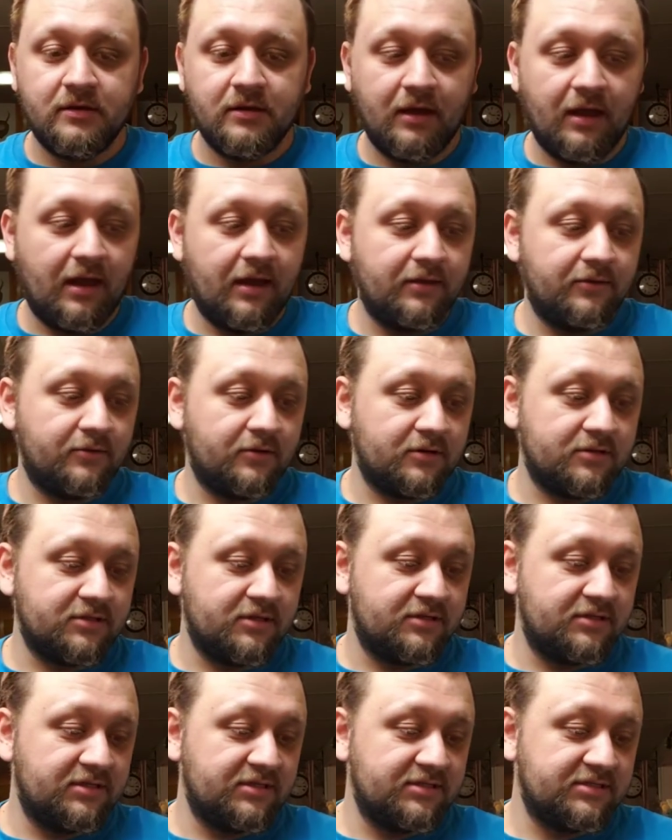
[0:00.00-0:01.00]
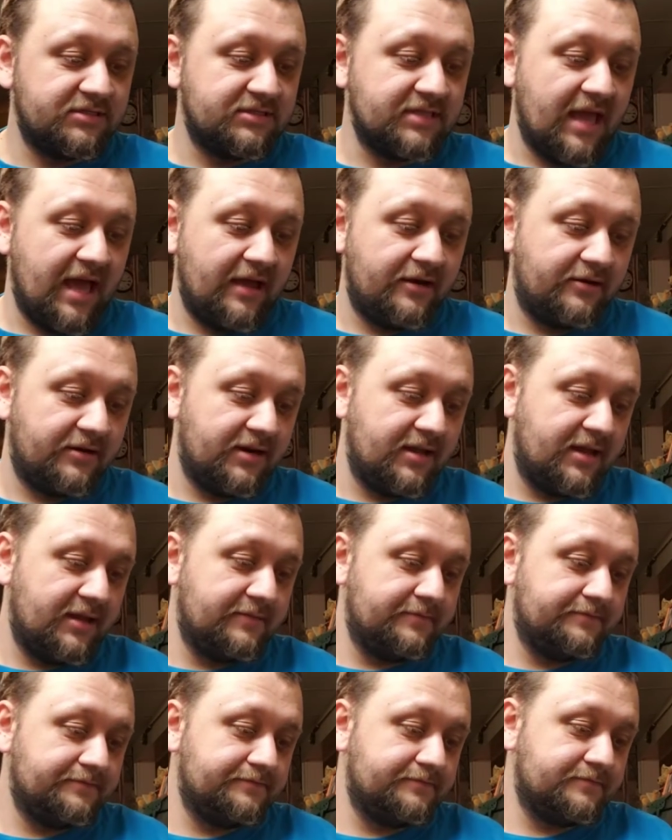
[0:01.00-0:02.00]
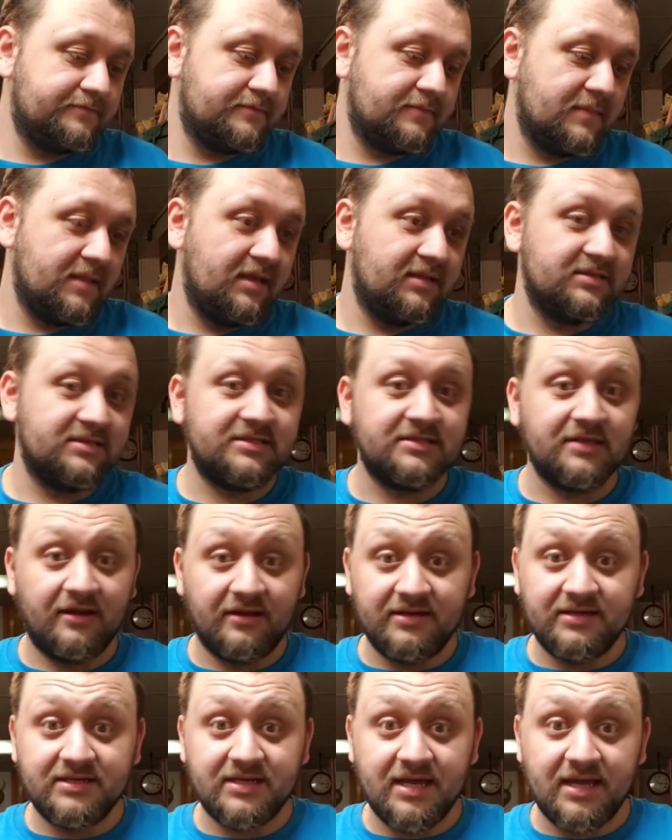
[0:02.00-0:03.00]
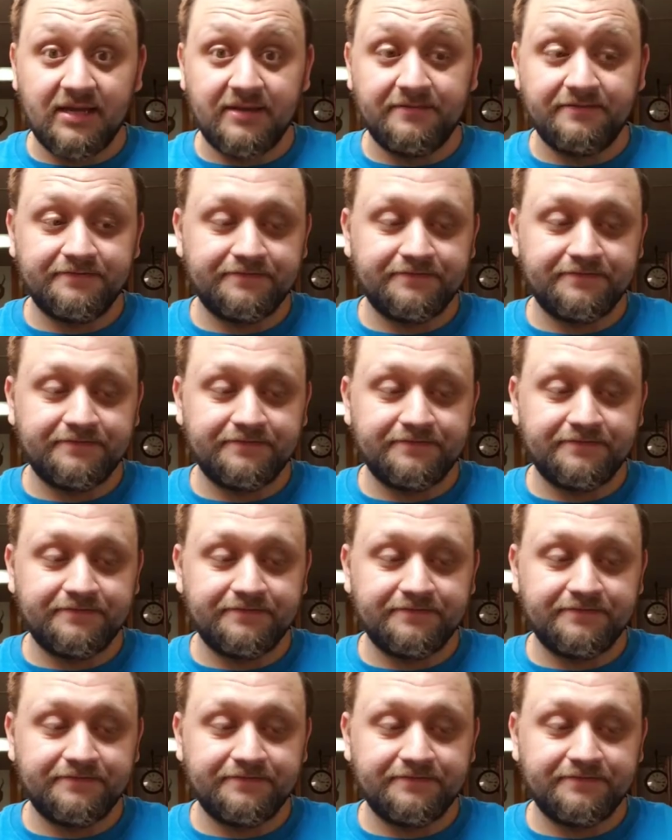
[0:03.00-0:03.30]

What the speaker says: I worked on this Saturday, and Sunday